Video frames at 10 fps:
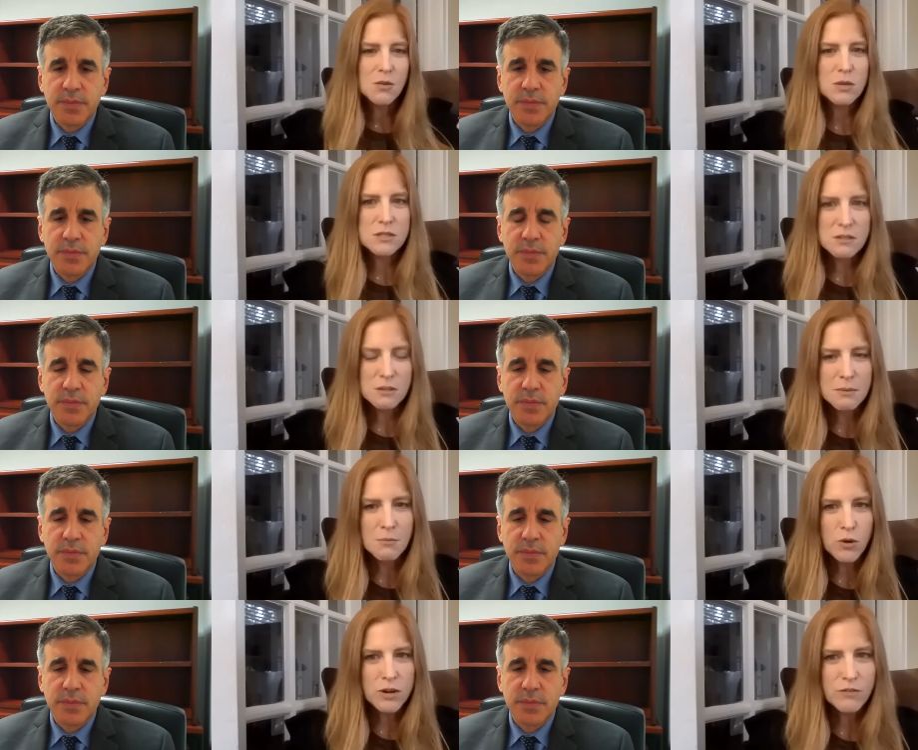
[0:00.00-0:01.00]
Speaker 1: wants a little bit more
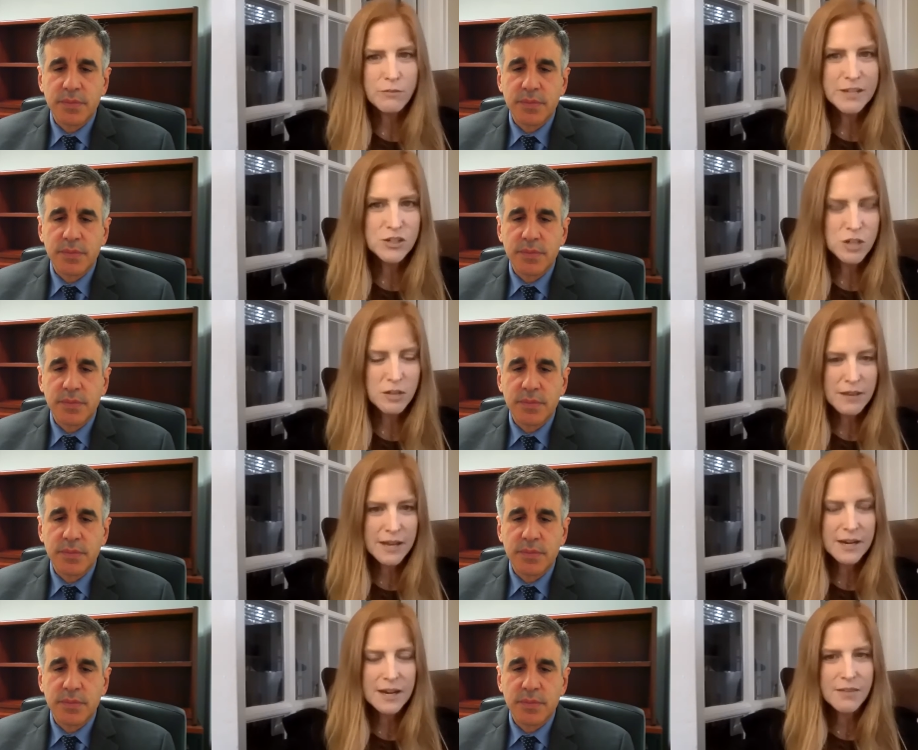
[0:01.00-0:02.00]
information on that,
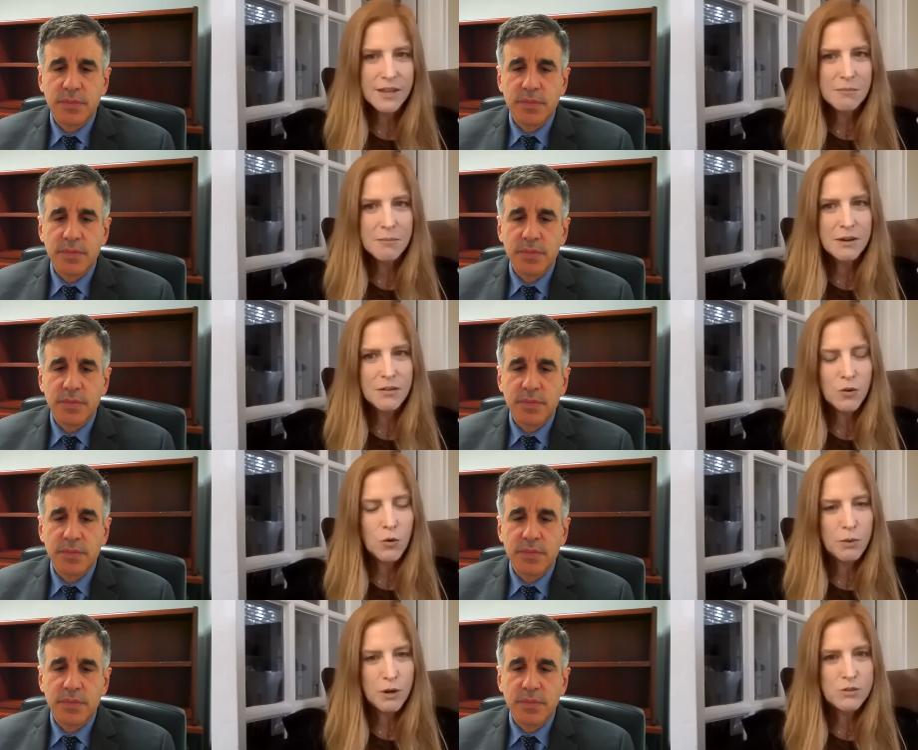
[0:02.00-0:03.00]
how they compare the
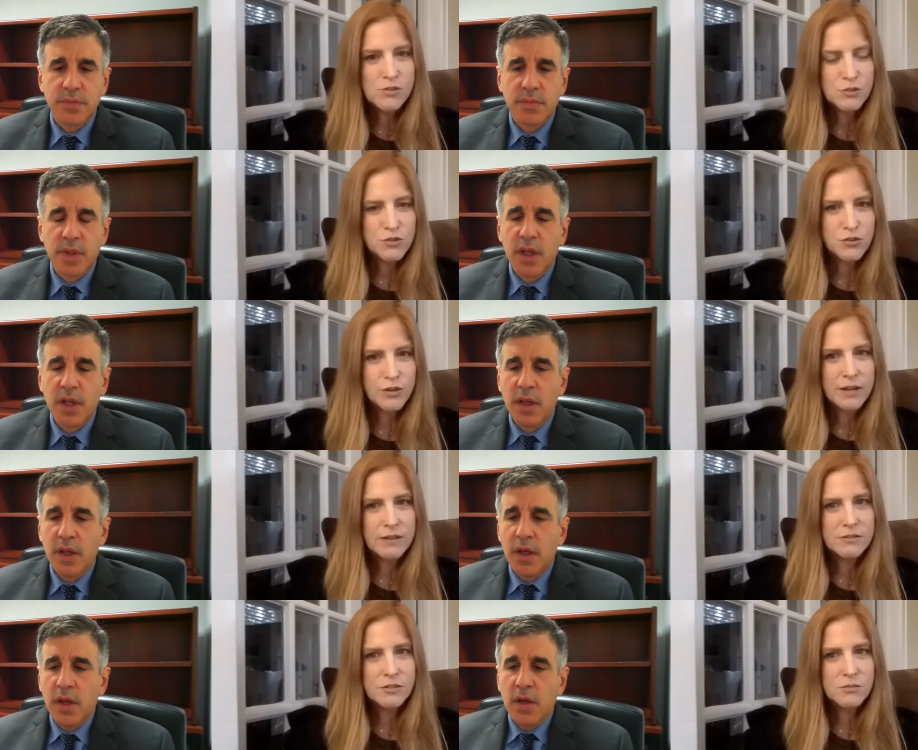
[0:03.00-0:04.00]
open heart surgery in
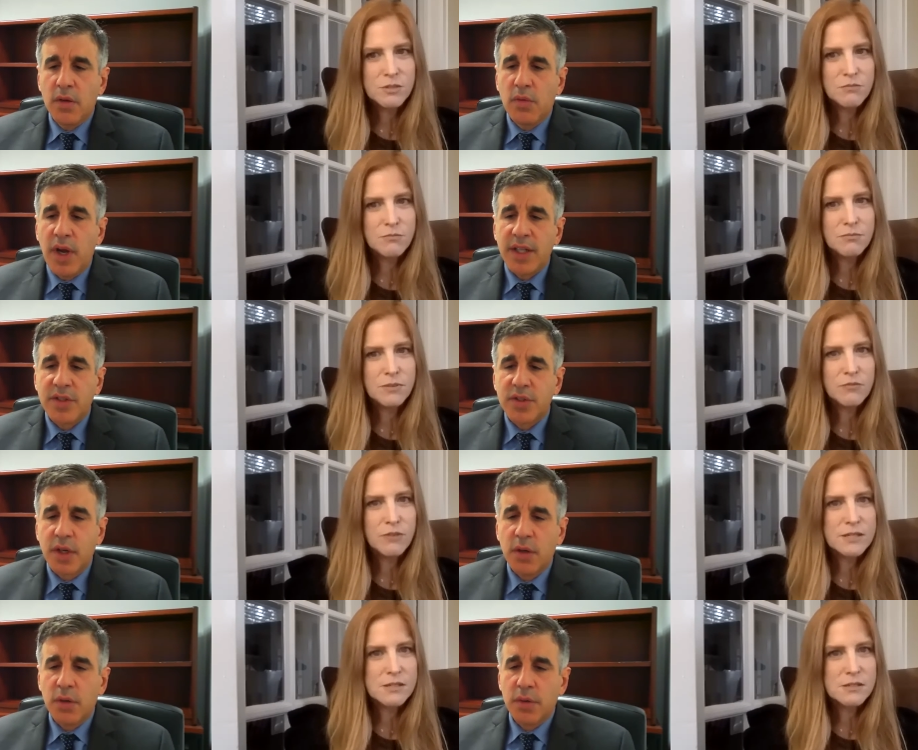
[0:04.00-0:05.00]
Speaker 2: terms of.
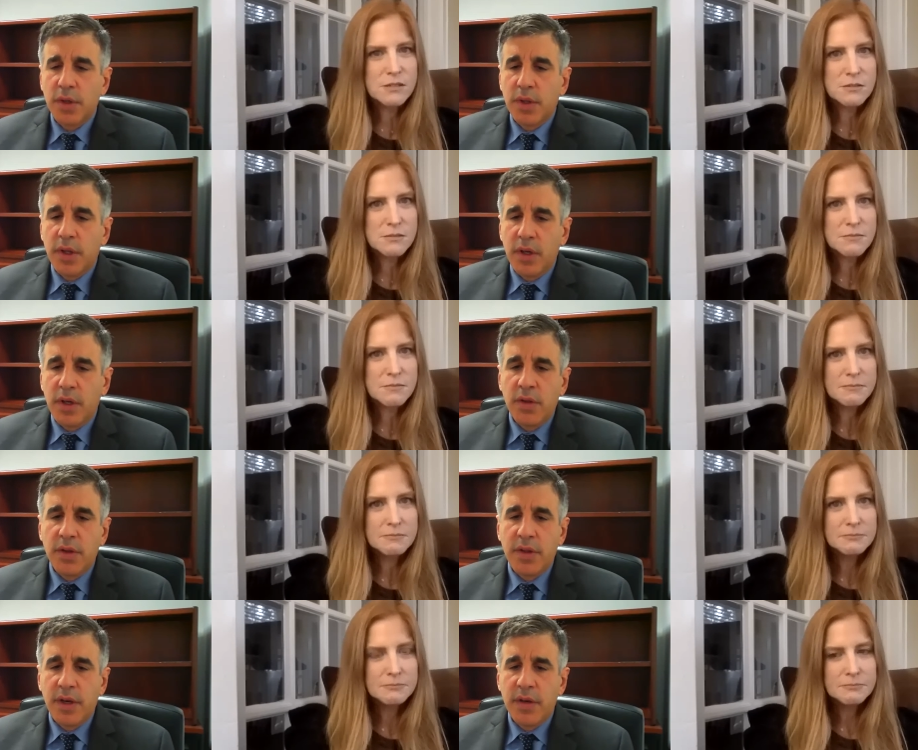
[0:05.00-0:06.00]
Right, so, you
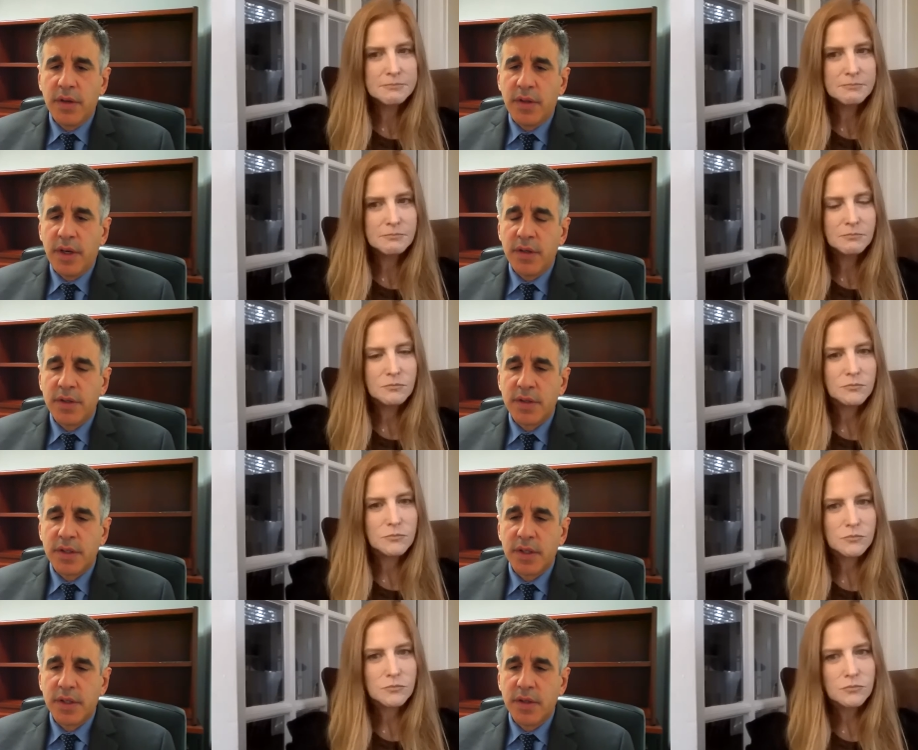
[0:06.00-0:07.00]
know,
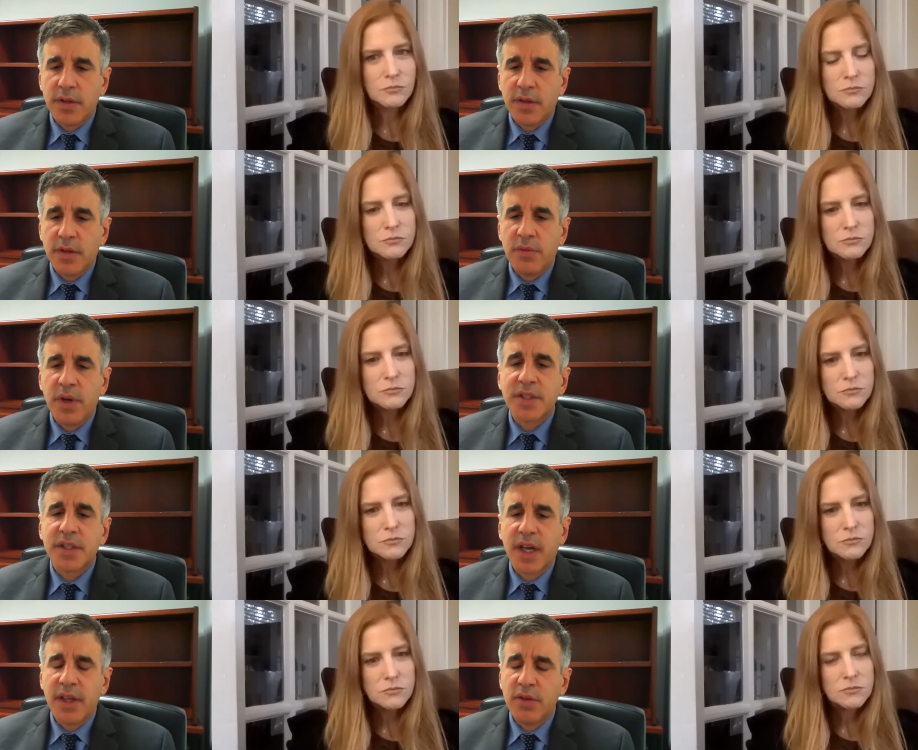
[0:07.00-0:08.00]
there's the
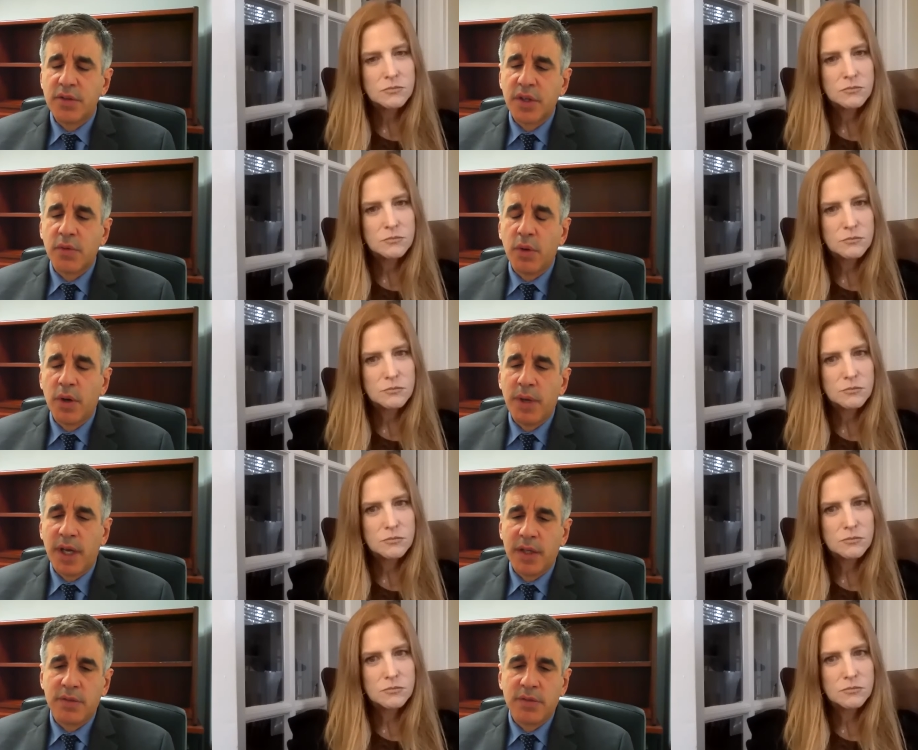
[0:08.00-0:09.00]
risk, I usually
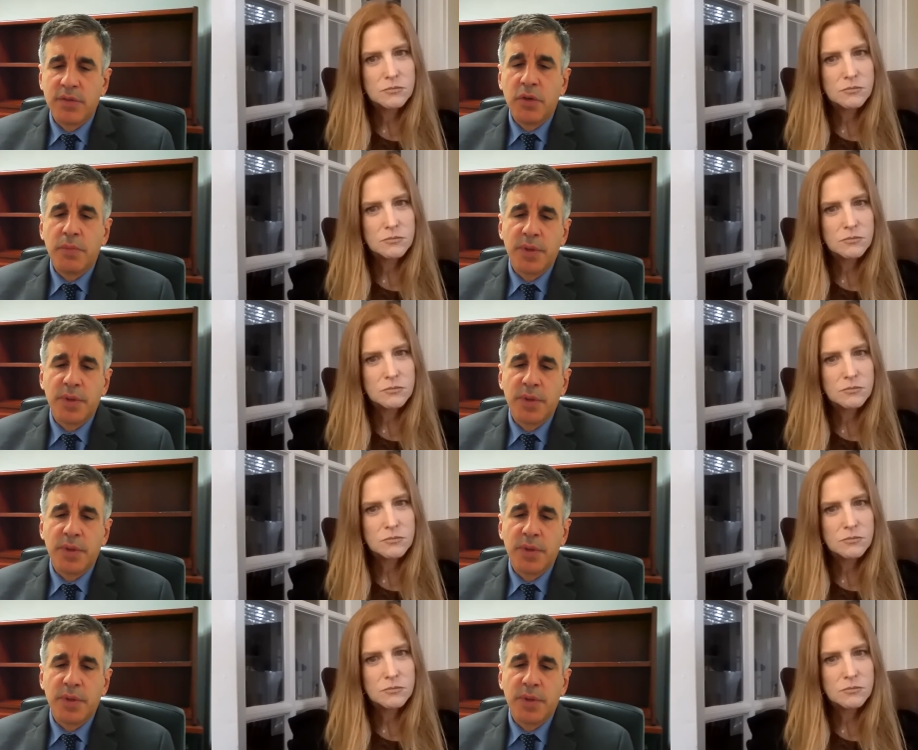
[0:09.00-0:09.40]
quote about a